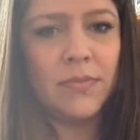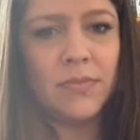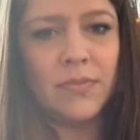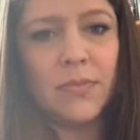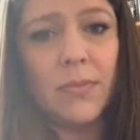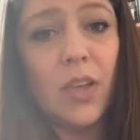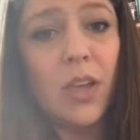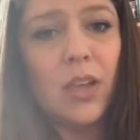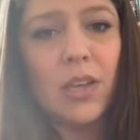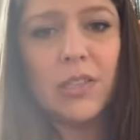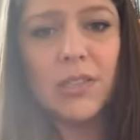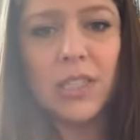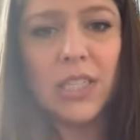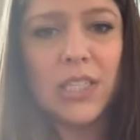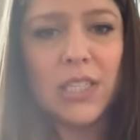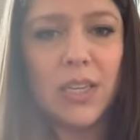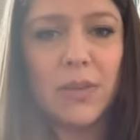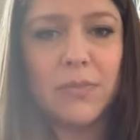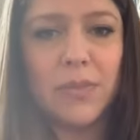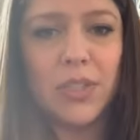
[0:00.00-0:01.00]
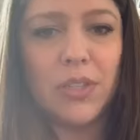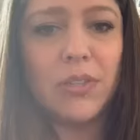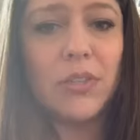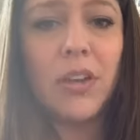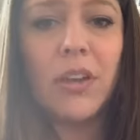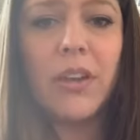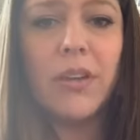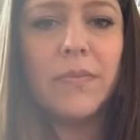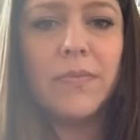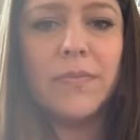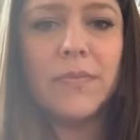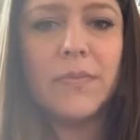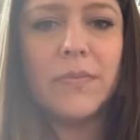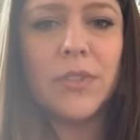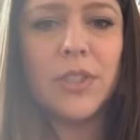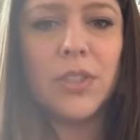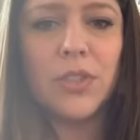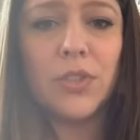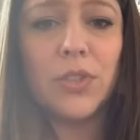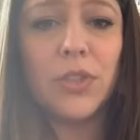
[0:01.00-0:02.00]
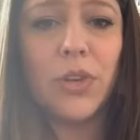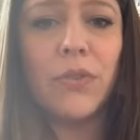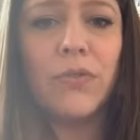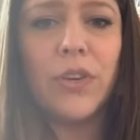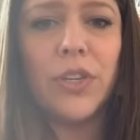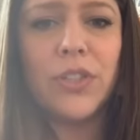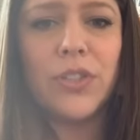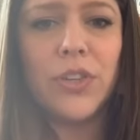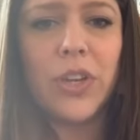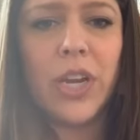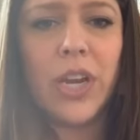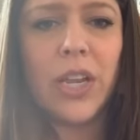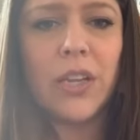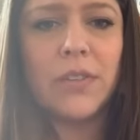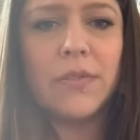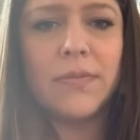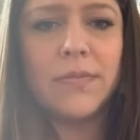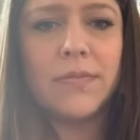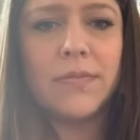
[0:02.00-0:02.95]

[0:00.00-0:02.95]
Ugh, Lisa, I'm so sorry. So frustrating.